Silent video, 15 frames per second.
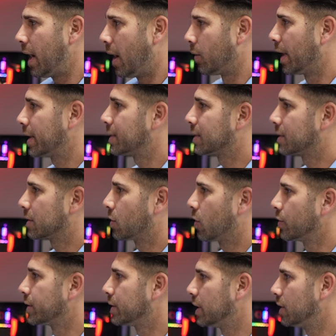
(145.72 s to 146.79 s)
Now, let's
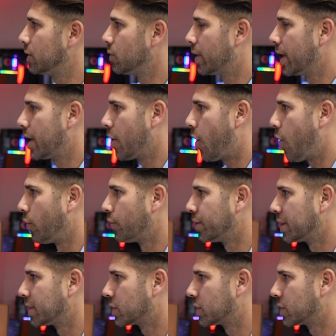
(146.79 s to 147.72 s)
continue here on the